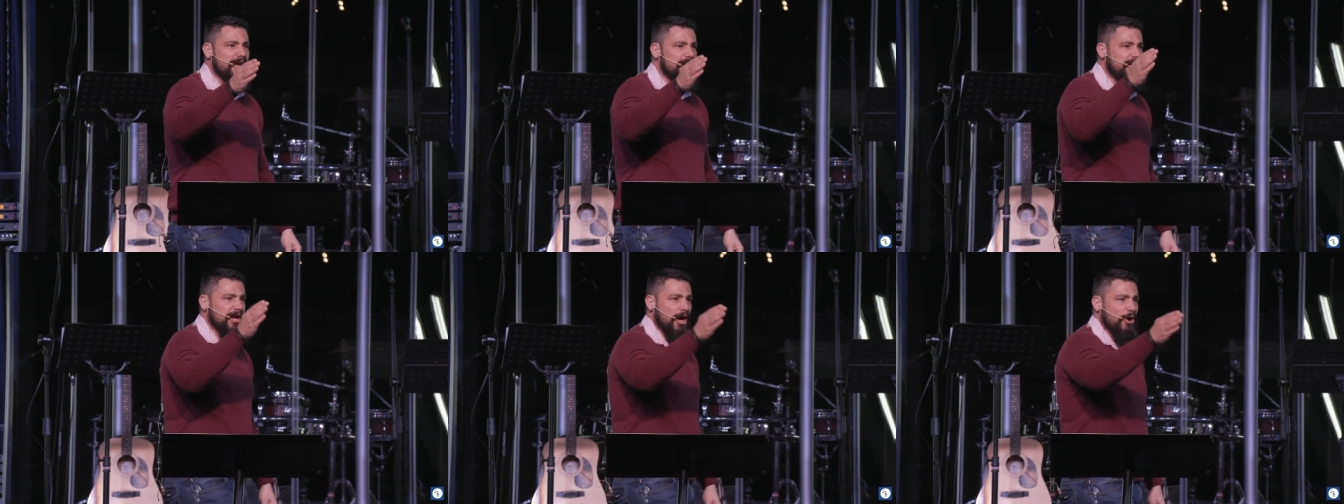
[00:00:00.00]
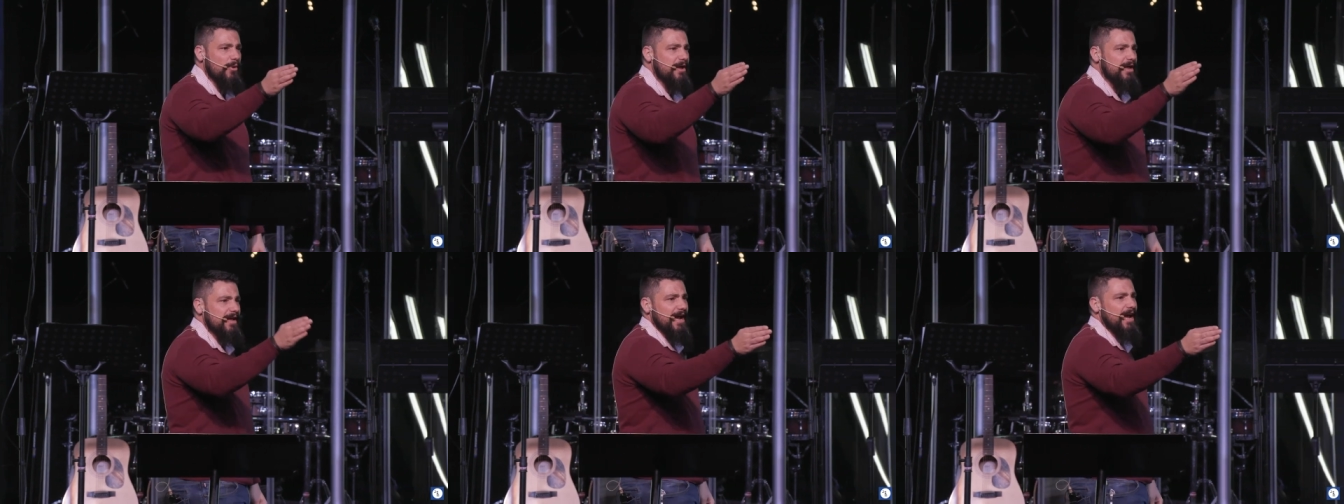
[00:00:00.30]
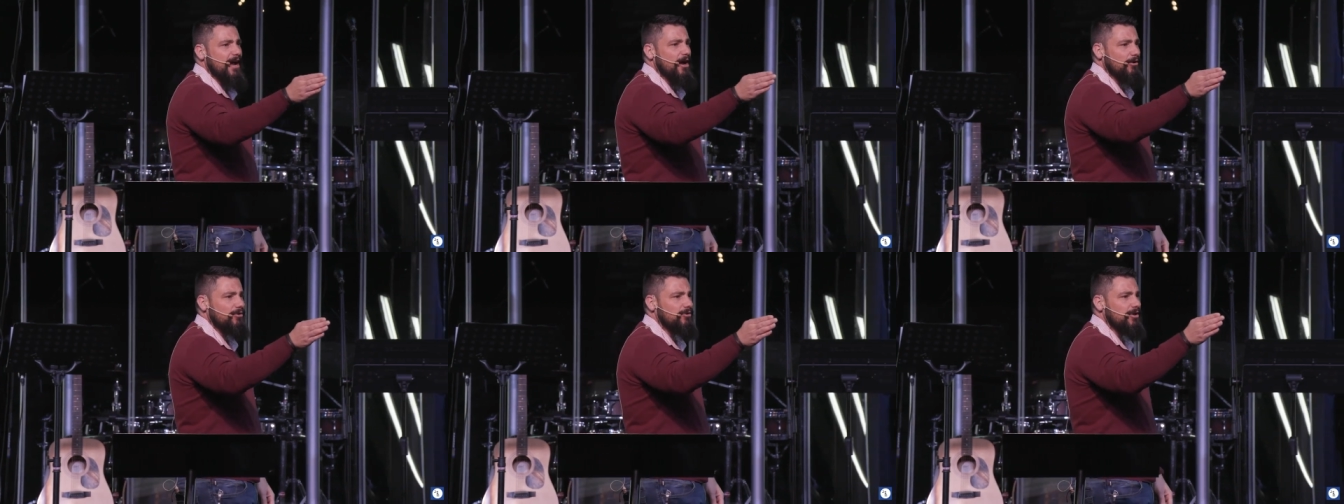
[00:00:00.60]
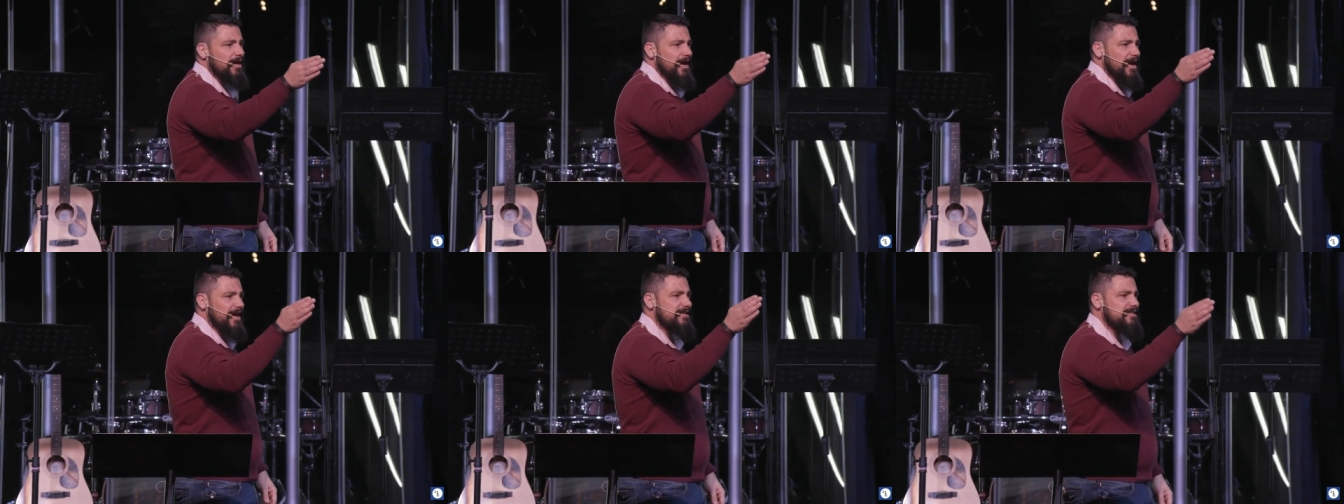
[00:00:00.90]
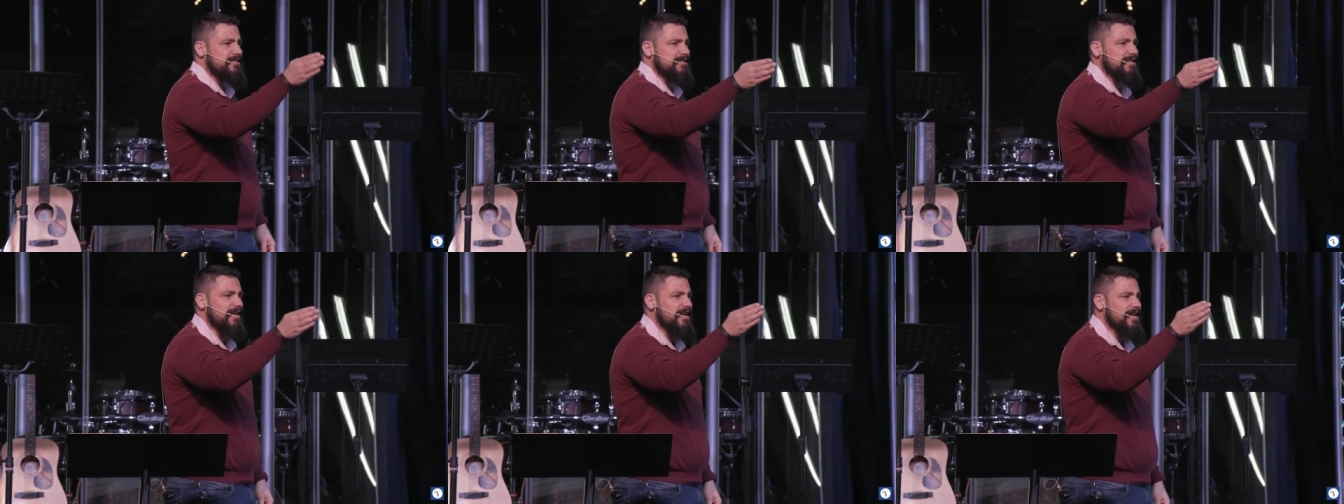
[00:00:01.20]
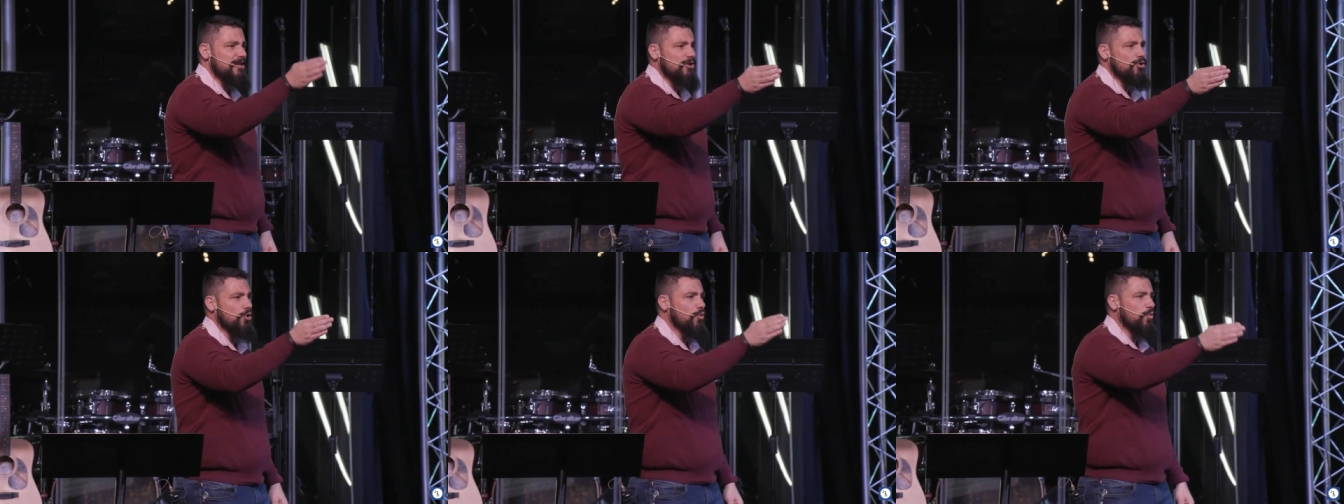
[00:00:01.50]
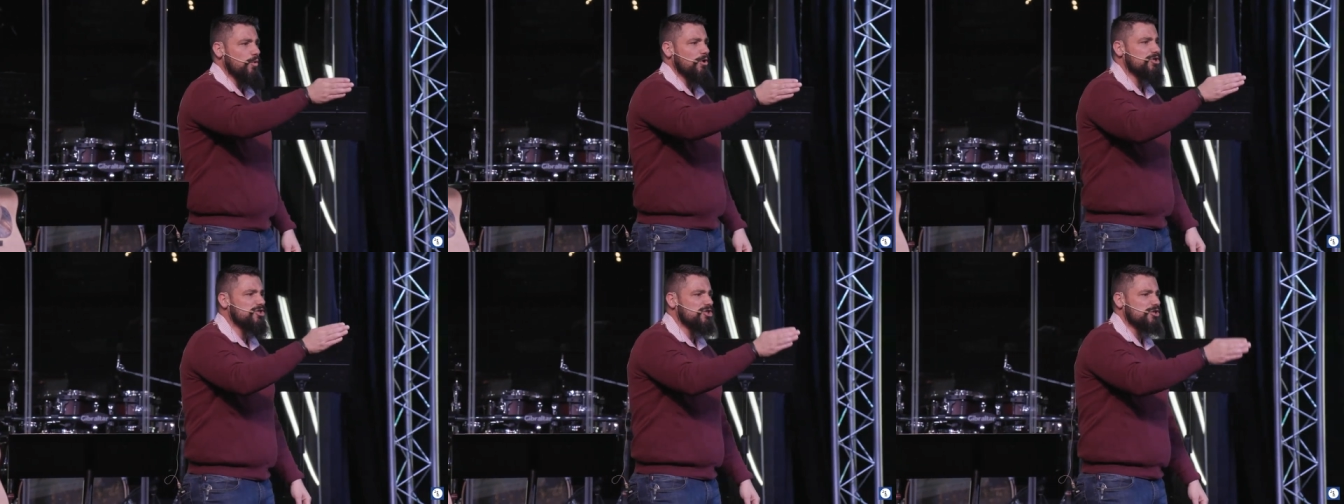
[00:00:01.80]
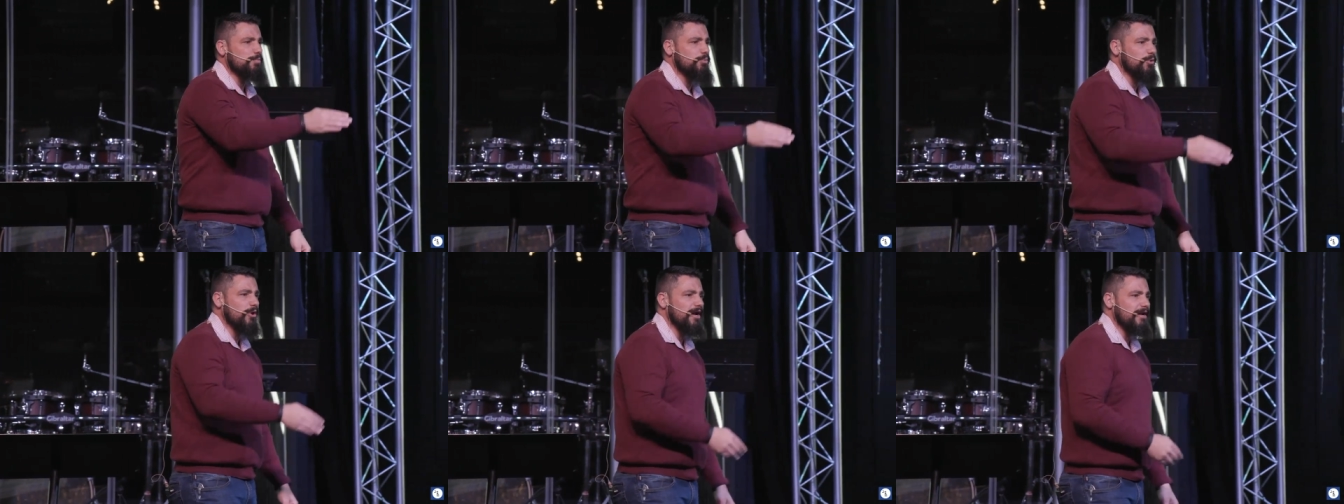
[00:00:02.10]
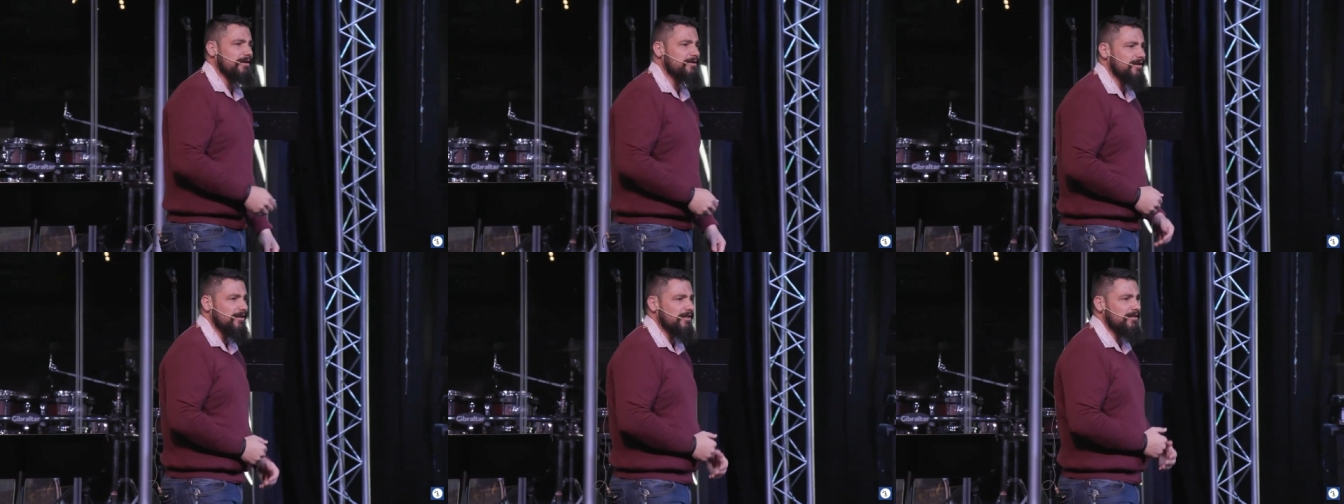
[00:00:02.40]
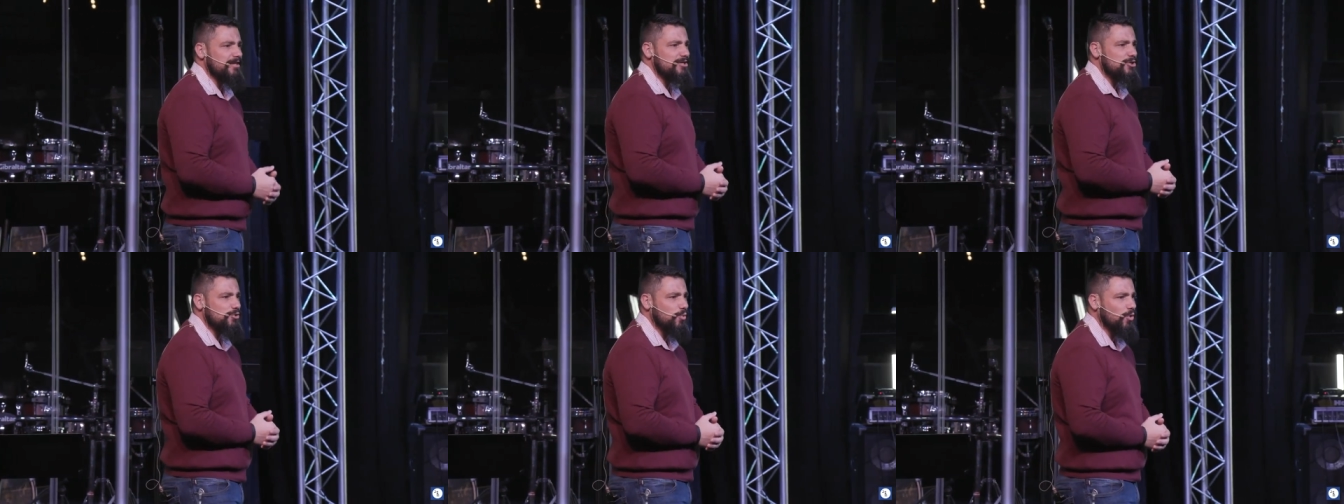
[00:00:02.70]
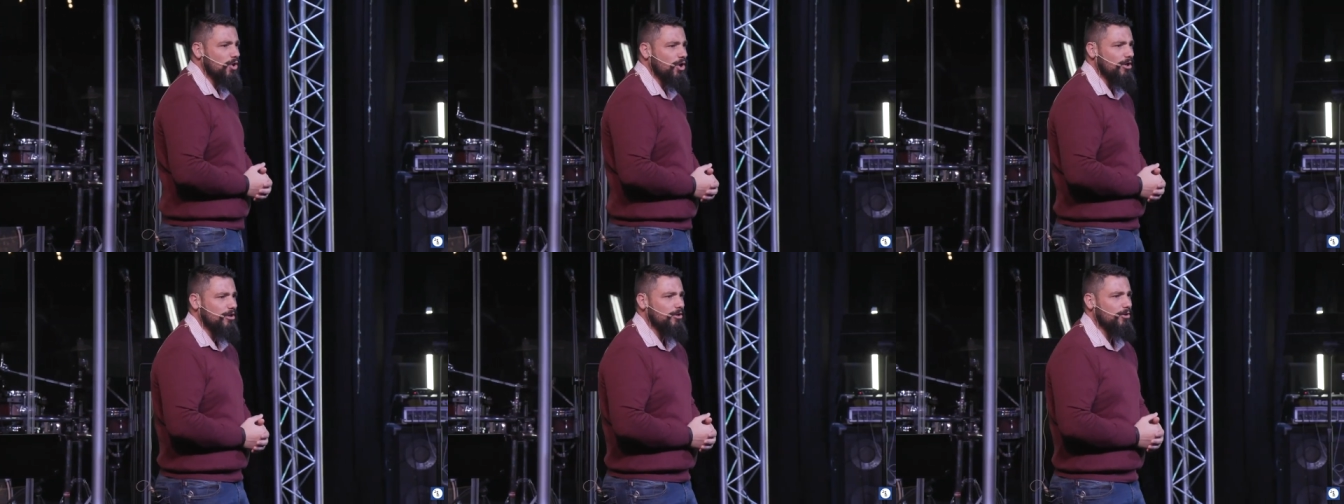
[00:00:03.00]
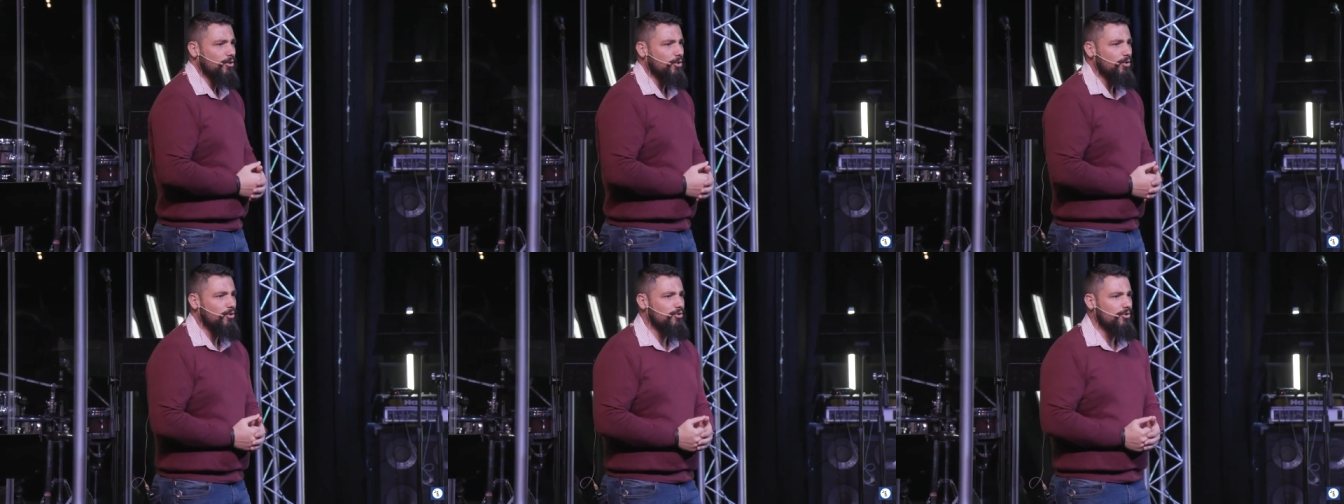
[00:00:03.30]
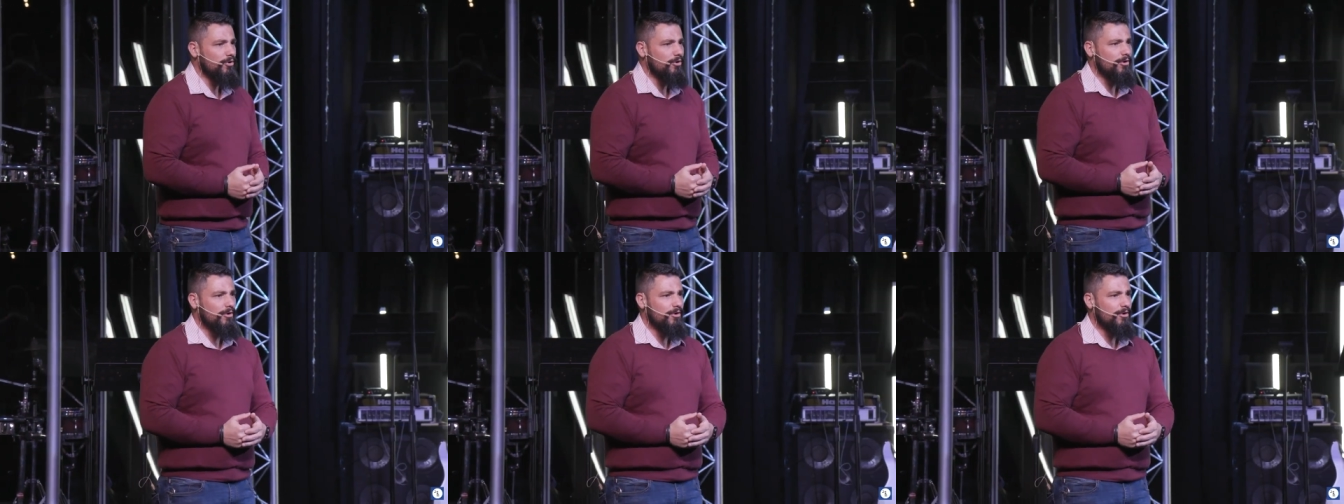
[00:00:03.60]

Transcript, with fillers: going out and seeing your word spread in this world, Lord.